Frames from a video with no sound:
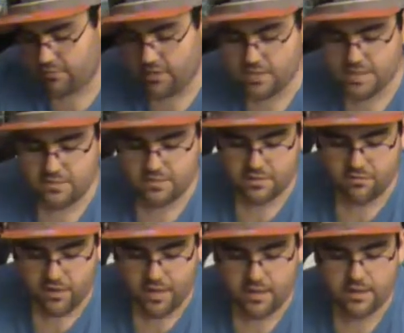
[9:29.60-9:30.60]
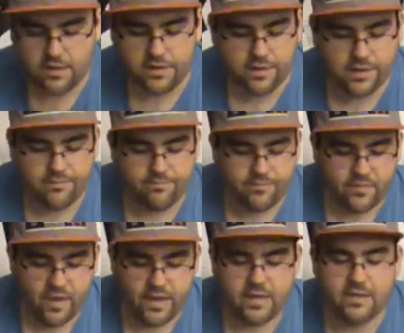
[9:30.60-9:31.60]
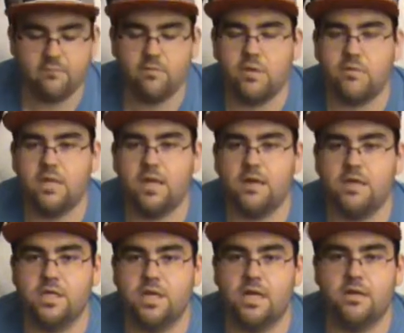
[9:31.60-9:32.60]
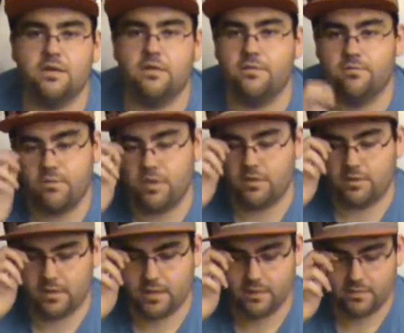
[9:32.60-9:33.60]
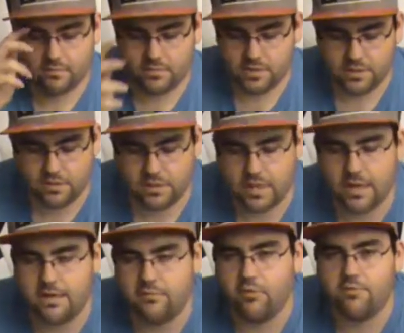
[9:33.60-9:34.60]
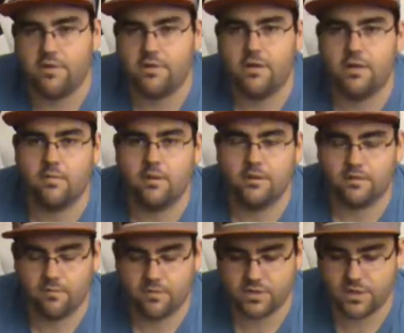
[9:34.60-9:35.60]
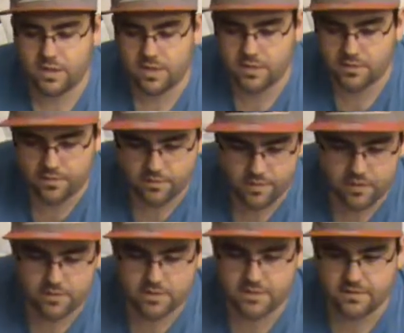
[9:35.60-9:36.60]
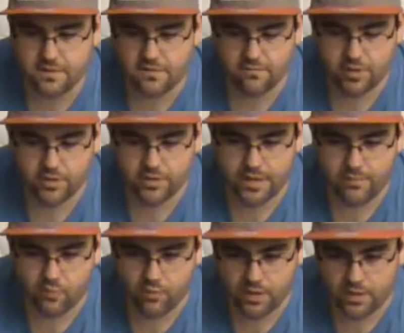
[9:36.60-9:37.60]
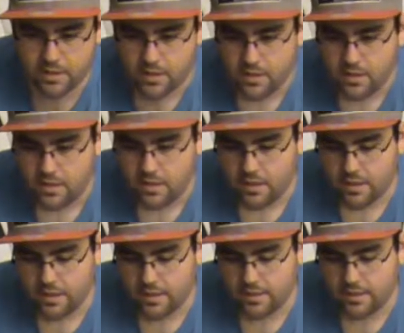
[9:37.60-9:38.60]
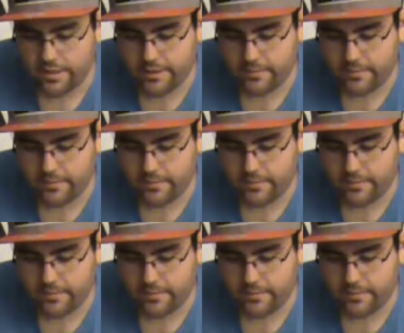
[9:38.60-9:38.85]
garage sale was great. I didn't even take a chance to, you know, get to look at his movies or anything because we were trying to get to as many garage sales as we could that morning. And